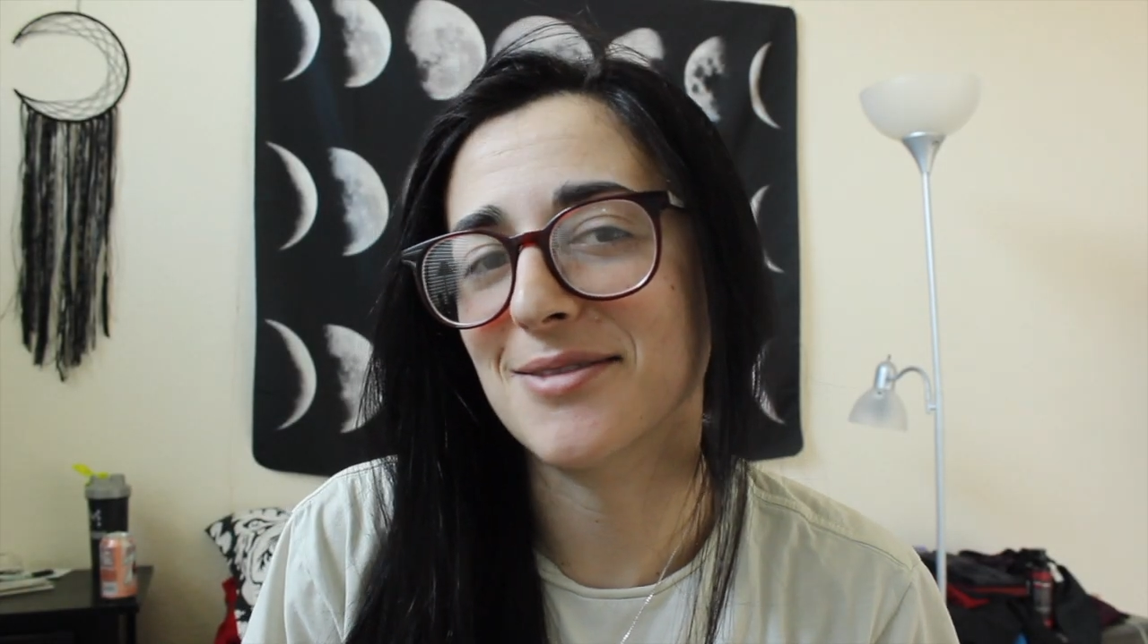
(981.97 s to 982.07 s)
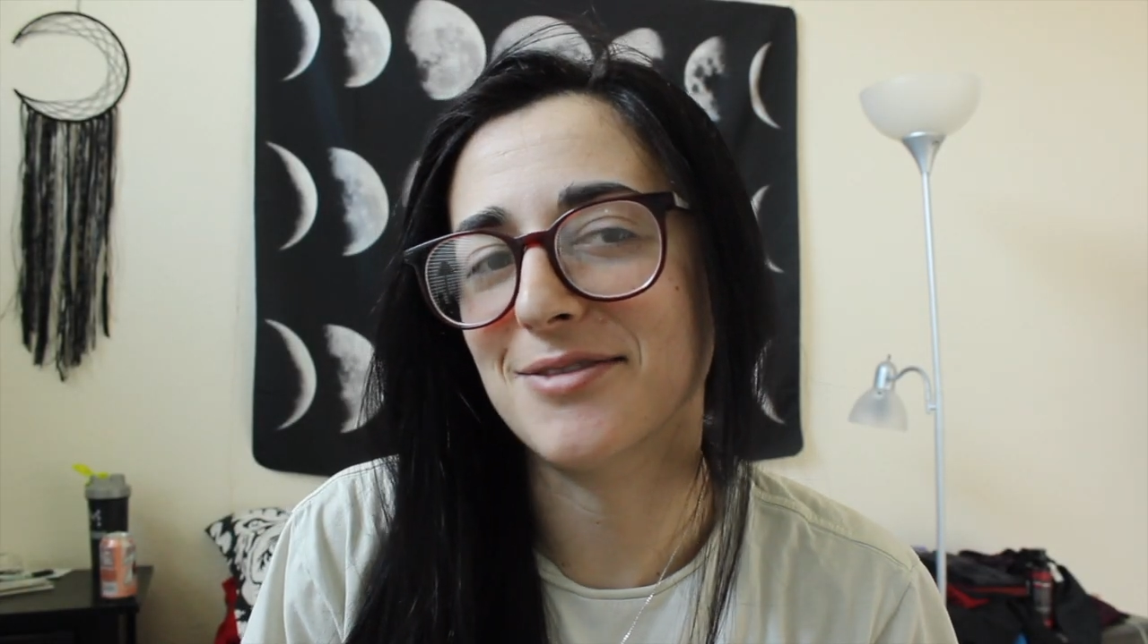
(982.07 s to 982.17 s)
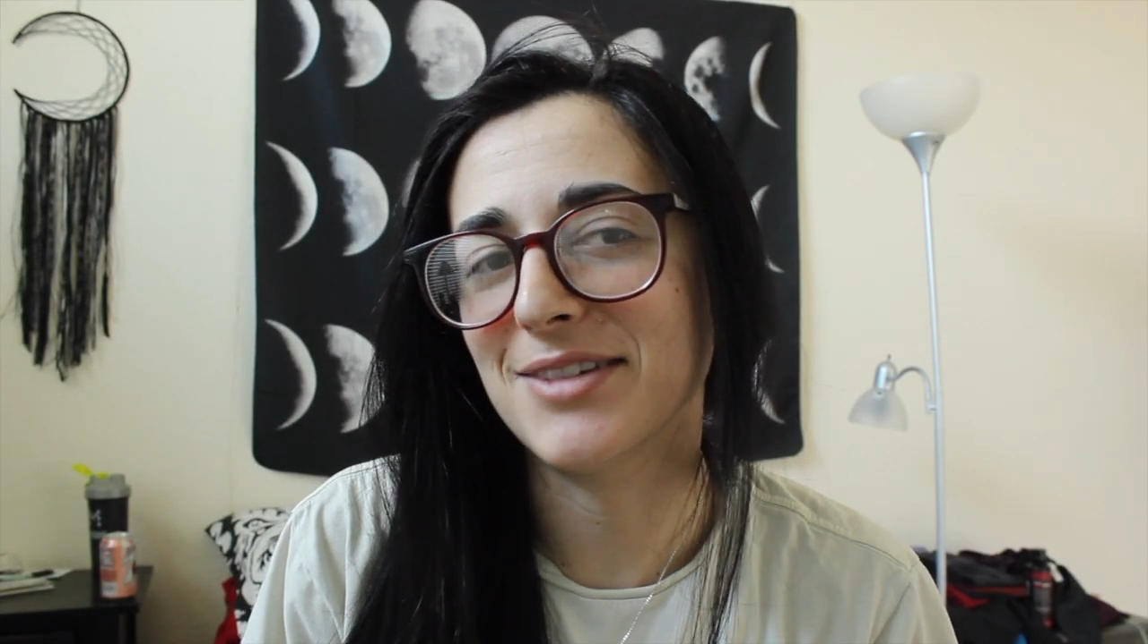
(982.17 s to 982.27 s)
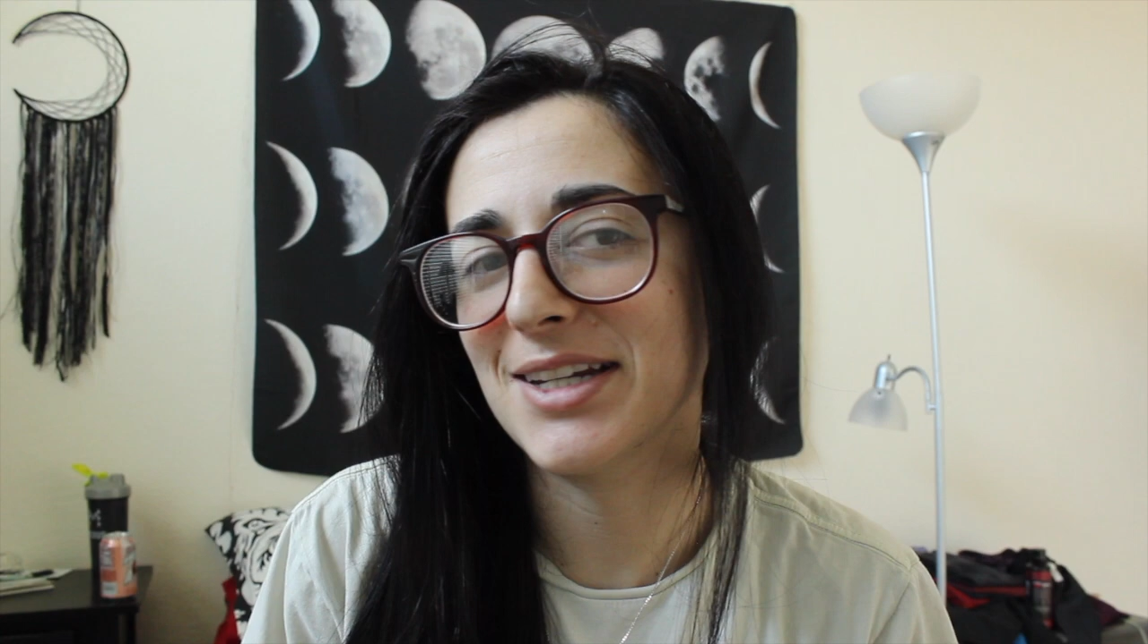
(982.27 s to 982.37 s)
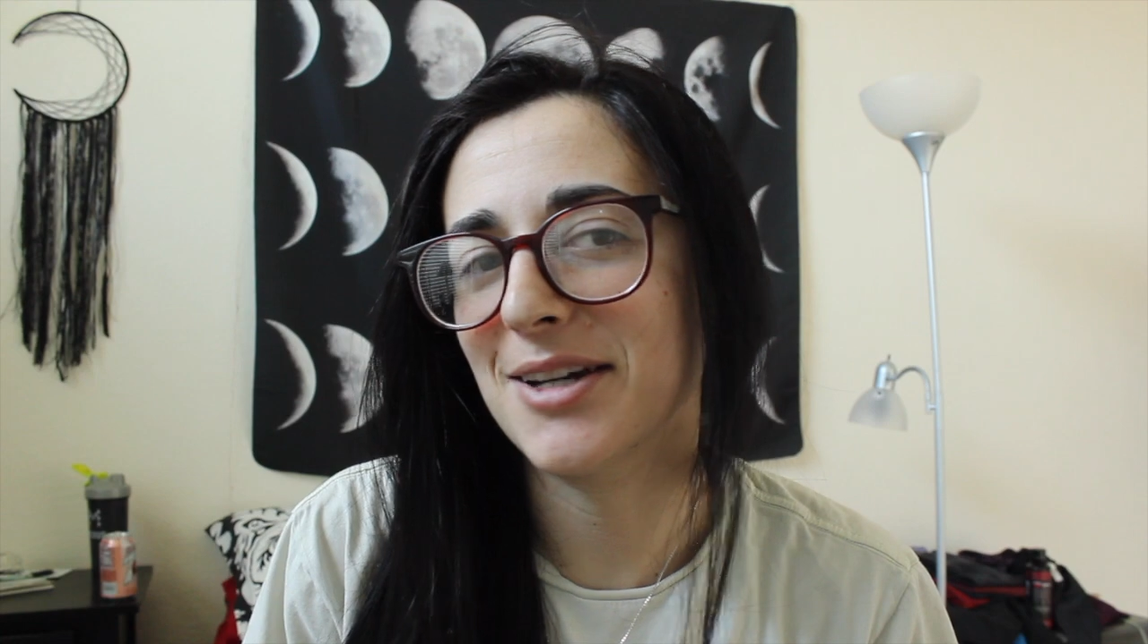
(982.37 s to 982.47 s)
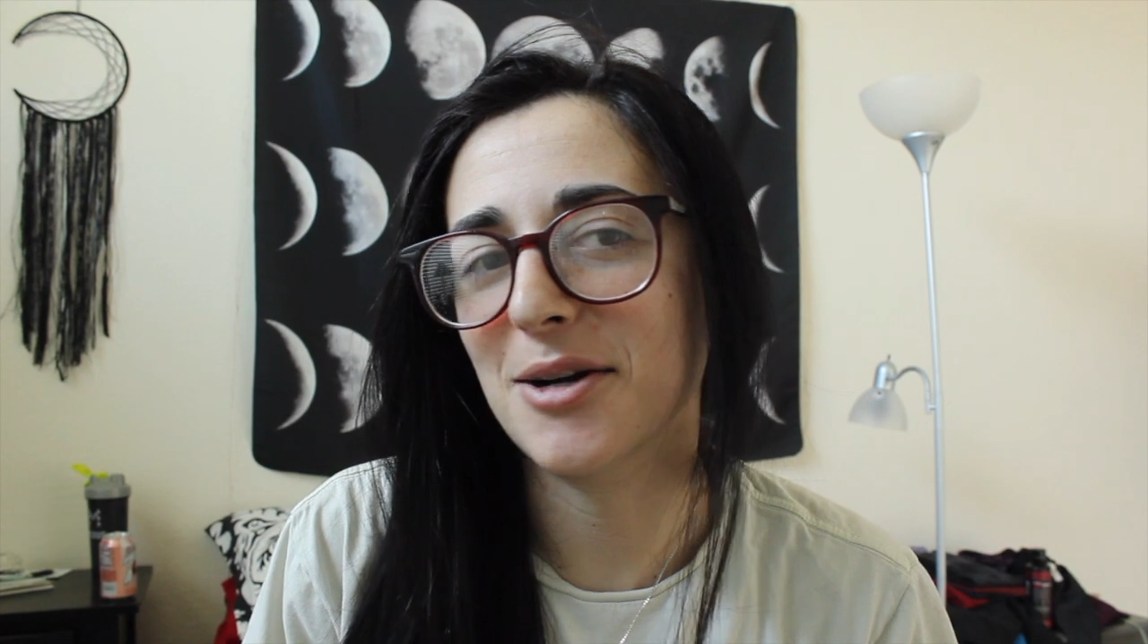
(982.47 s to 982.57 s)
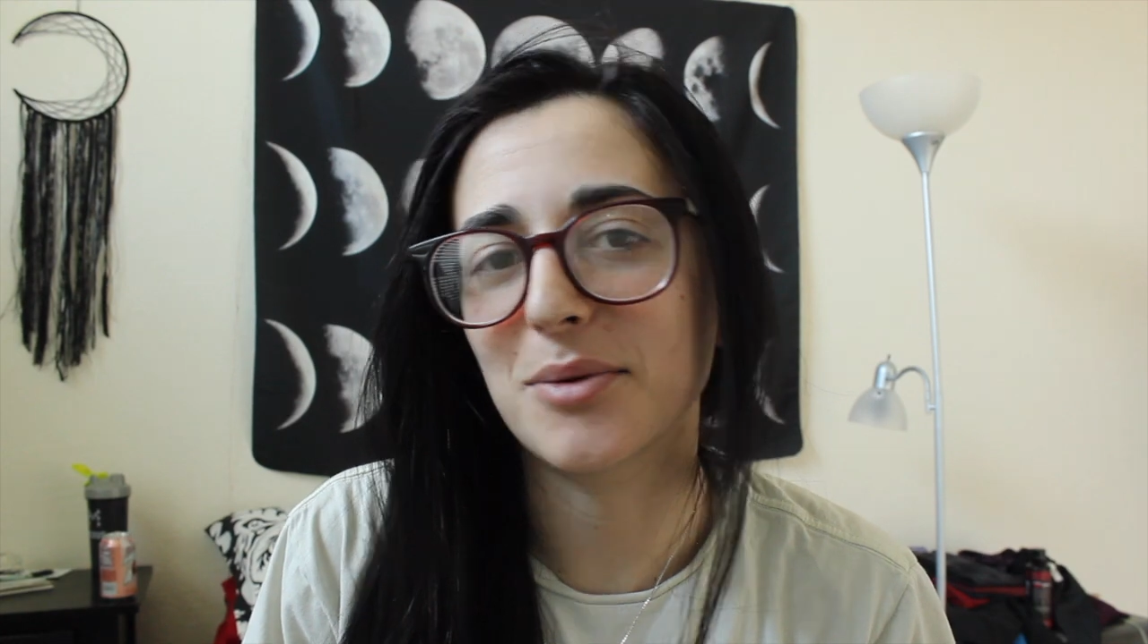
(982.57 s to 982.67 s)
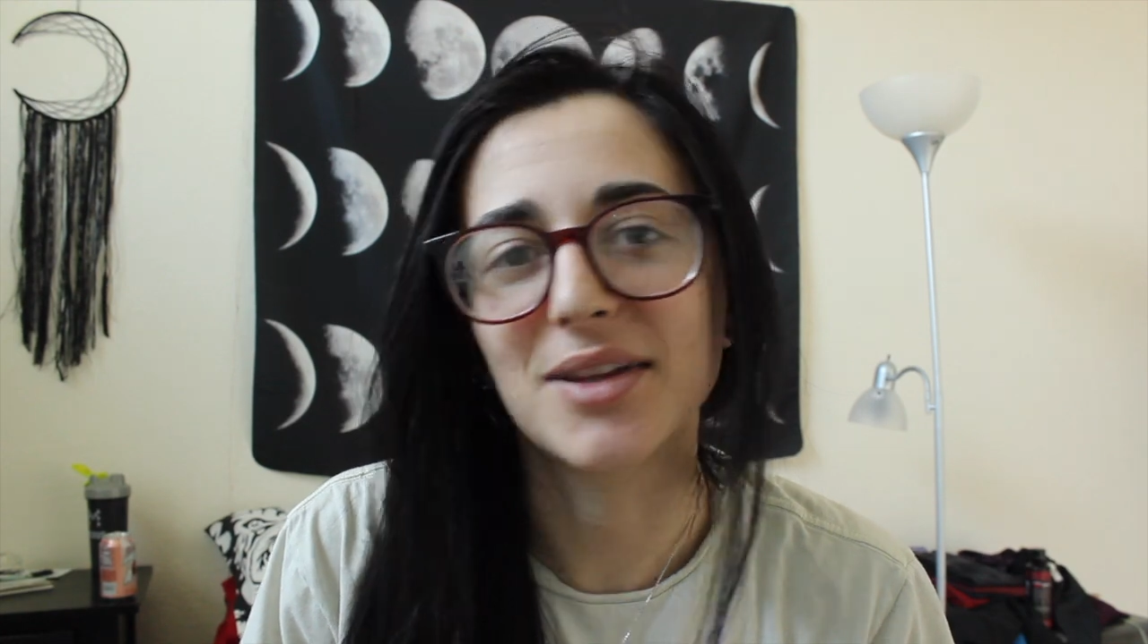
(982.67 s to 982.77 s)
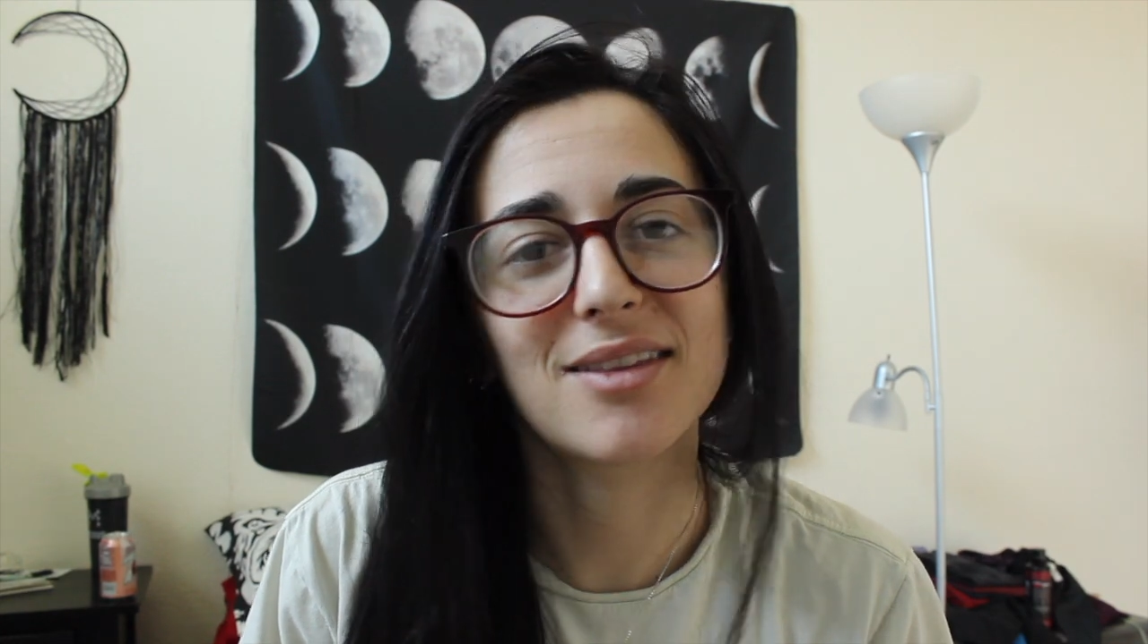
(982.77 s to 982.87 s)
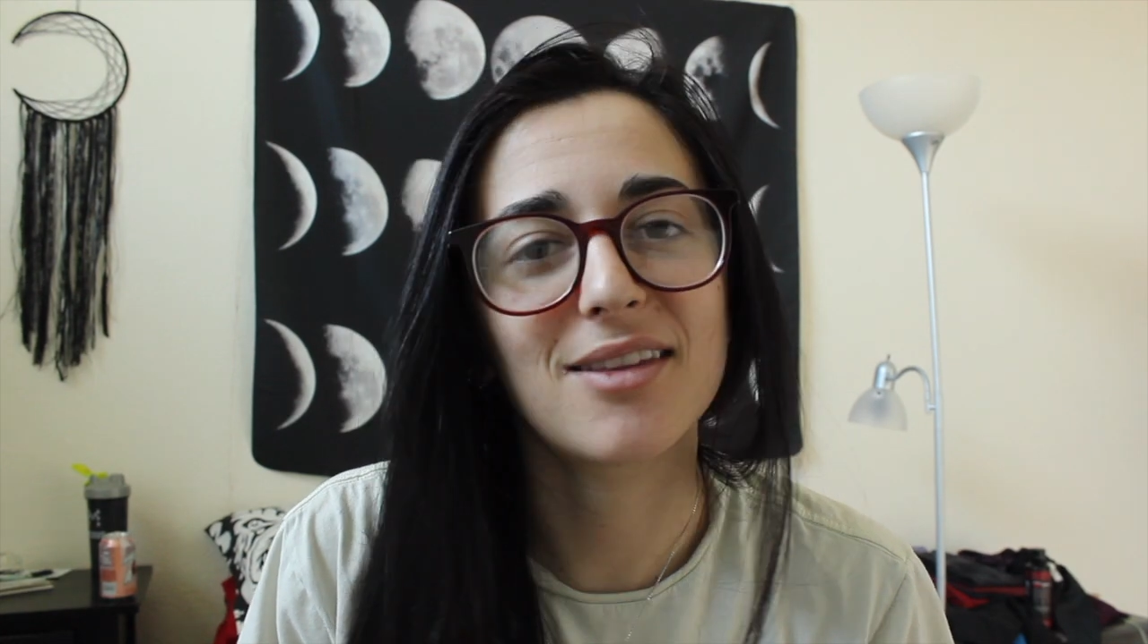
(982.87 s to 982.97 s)
video
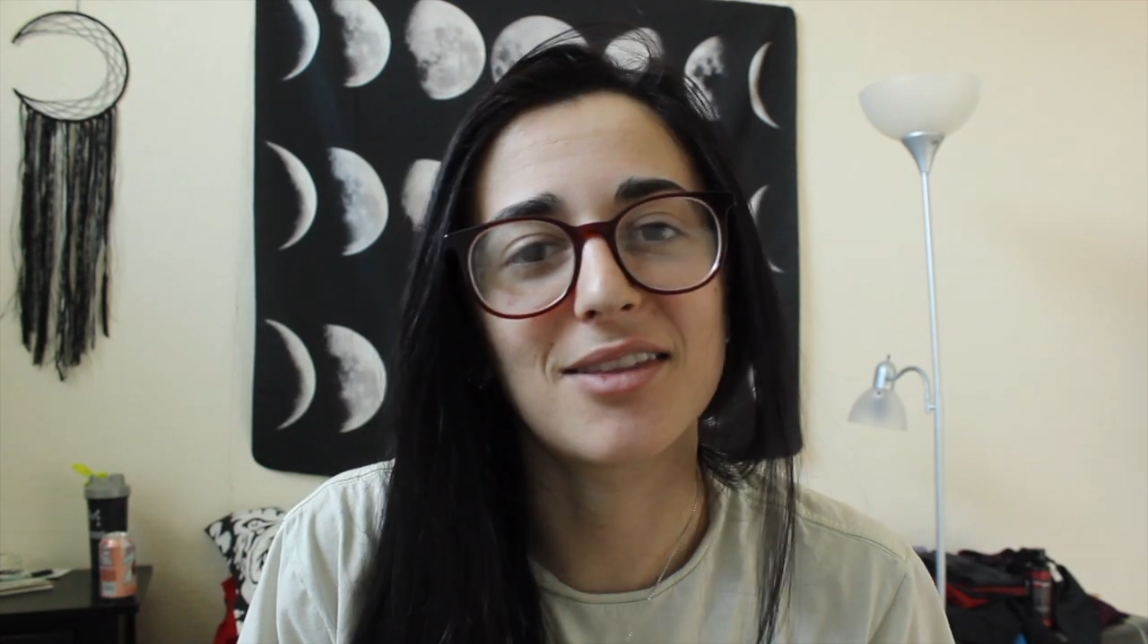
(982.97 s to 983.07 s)
with